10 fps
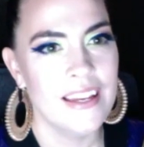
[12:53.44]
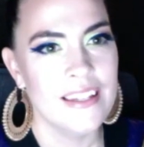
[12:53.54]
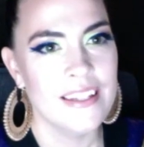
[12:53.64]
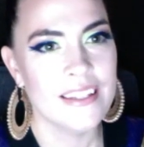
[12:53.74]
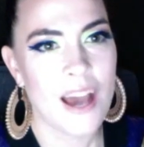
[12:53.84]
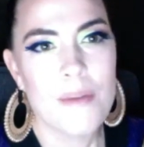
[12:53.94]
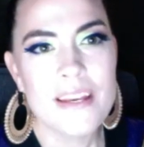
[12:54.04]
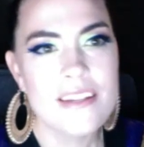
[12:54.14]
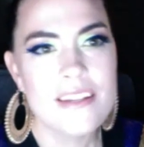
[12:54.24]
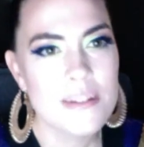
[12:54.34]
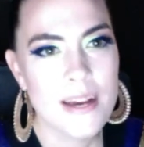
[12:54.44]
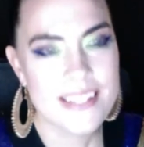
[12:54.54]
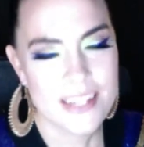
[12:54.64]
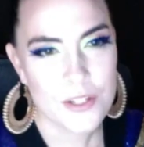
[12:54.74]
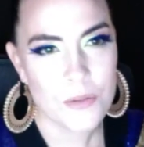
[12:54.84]
coming into my
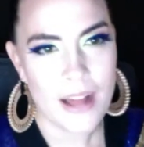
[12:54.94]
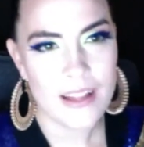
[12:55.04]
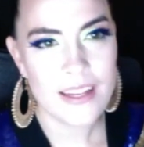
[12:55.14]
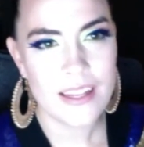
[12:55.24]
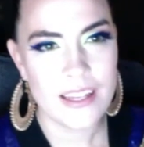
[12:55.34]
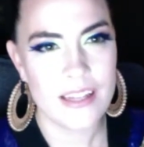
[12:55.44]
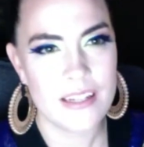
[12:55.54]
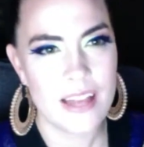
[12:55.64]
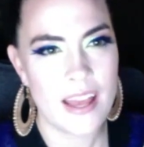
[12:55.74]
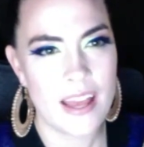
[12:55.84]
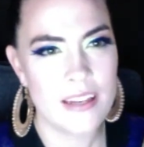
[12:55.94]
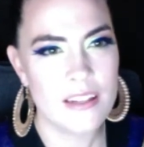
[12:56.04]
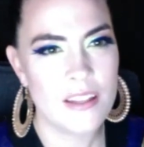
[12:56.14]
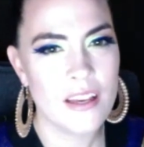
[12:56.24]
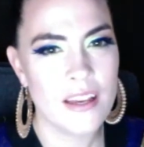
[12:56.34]
sexuality, and
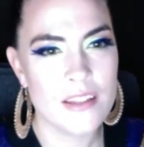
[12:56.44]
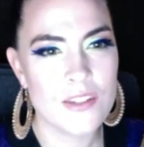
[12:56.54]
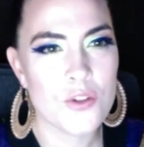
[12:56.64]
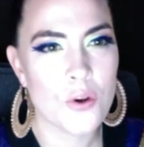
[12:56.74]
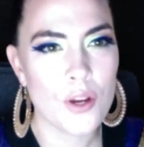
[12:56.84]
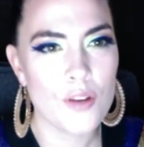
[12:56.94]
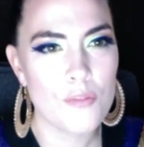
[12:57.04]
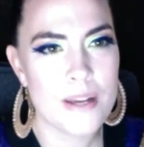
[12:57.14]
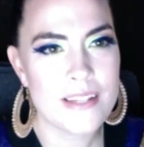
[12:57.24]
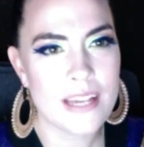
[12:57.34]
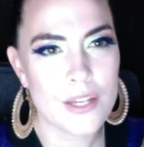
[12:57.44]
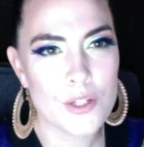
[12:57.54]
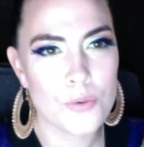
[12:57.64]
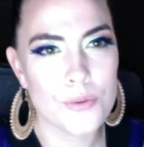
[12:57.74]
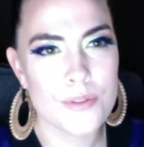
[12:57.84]
the story of
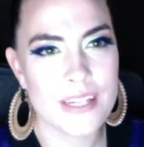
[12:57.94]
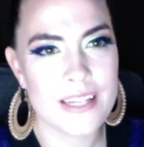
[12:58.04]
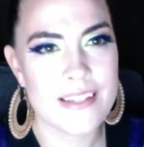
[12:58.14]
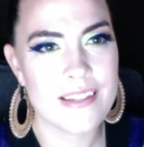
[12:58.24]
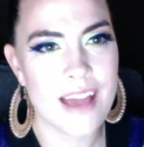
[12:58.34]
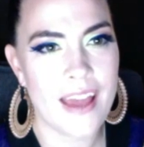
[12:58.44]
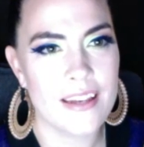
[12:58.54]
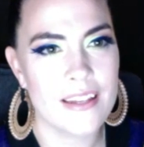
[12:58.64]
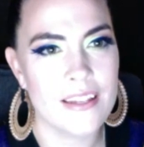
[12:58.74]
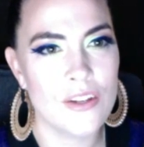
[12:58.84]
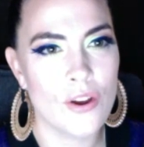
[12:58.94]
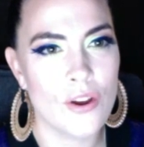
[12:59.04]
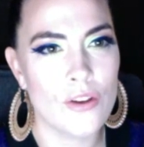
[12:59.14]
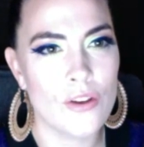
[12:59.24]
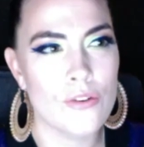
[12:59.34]
bisexuals is that, you know,
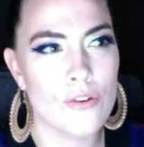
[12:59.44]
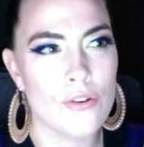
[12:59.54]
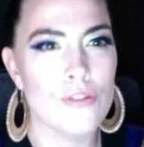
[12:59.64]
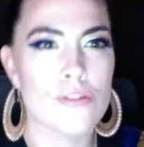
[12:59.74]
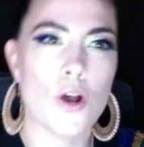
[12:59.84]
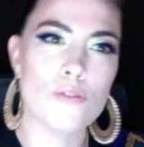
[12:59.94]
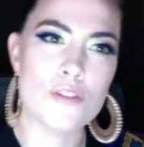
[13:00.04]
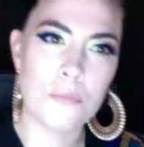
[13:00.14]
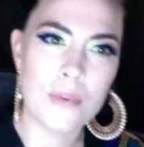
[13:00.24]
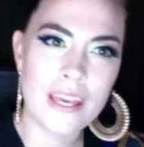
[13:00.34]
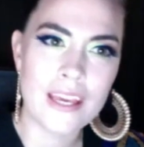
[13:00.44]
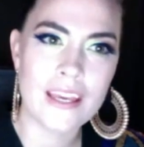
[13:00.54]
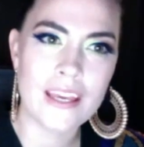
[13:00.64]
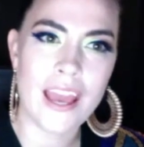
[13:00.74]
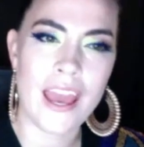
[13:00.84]
you're told to pick,
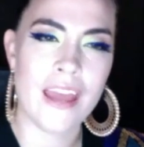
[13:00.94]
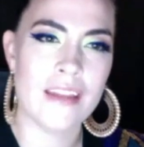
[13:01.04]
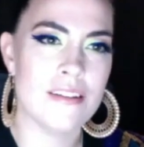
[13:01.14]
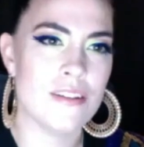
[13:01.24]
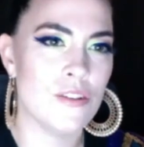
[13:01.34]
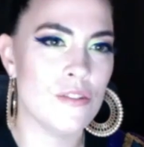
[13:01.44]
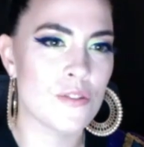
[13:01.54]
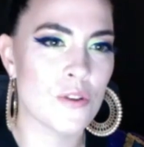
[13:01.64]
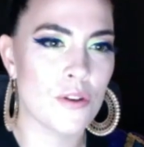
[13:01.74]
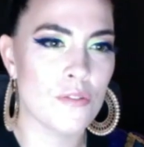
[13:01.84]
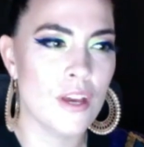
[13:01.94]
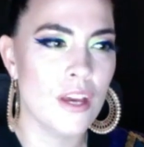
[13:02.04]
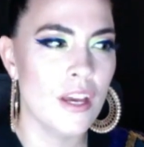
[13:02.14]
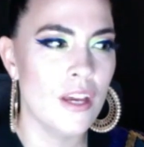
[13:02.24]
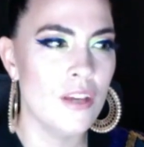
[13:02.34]
and
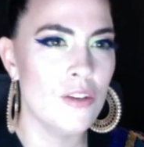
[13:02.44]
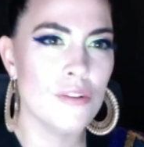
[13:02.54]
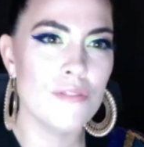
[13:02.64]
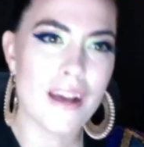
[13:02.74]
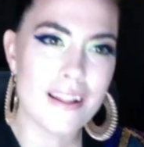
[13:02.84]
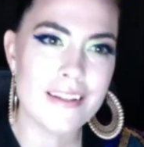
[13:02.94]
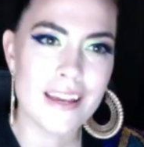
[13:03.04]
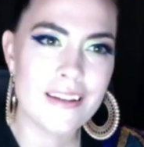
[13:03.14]
you're invalidated a